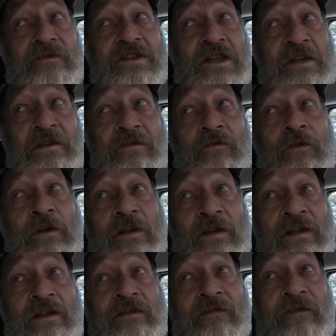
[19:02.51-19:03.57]
January
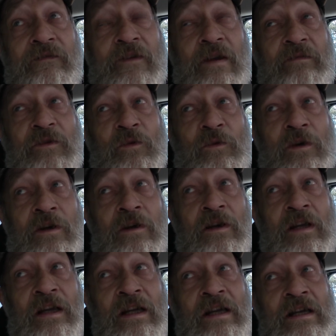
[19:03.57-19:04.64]
and into
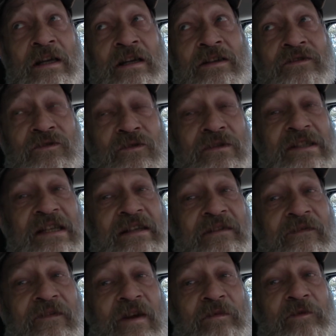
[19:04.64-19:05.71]
February. Towards the end
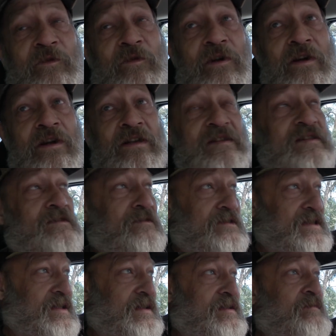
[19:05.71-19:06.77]
of February, it
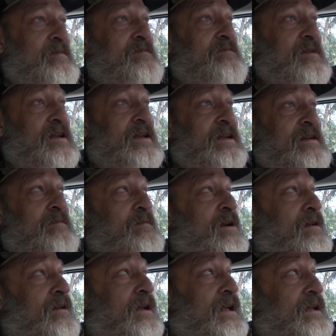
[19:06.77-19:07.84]
starts getting again
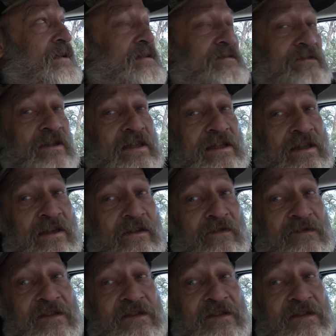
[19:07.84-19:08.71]
about like it is right now.